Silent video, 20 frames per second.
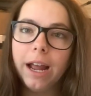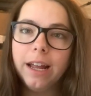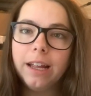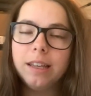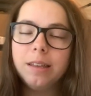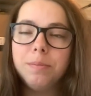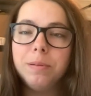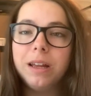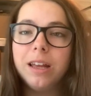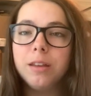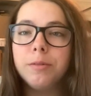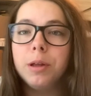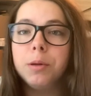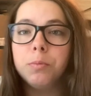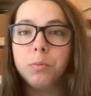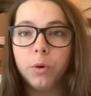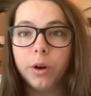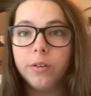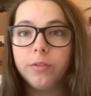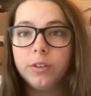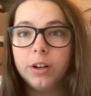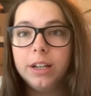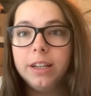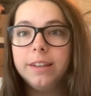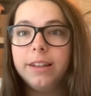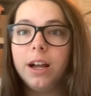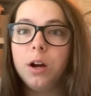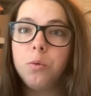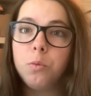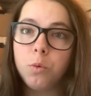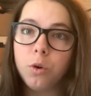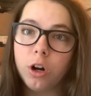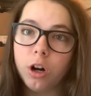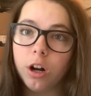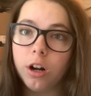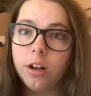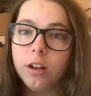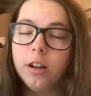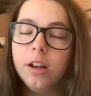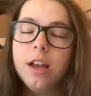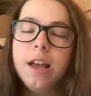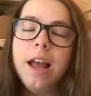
It's because my boyfriend is at work,